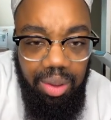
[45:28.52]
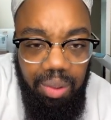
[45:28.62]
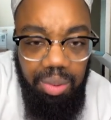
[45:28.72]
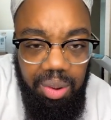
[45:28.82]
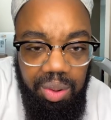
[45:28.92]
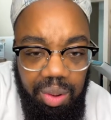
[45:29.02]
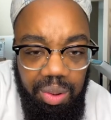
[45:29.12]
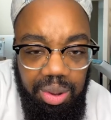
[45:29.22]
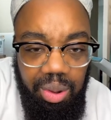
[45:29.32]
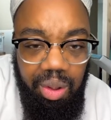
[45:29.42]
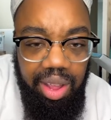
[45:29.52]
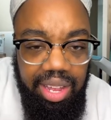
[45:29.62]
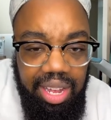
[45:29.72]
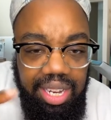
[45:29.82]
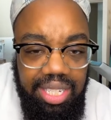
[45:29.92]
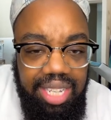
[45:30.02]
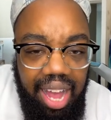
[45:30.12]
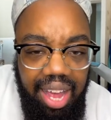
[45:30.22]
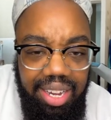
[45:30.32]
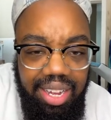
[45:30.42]
Hold on, hold on.
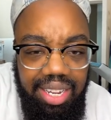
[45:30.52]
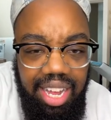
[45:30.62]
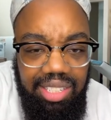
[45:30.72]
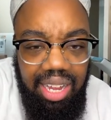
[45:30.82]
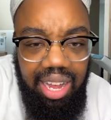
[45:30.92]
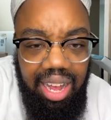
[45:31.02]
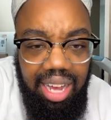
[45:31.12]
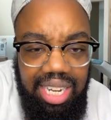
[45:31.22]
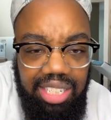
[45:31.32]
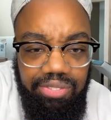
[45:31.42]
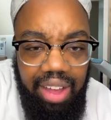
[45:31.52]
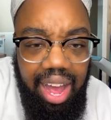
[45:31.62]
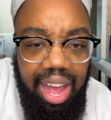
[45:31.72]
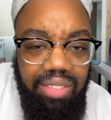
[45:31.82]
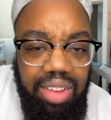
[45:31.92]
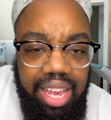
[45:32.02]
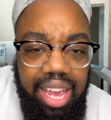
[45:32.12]
Latonda. That's uh, that's five.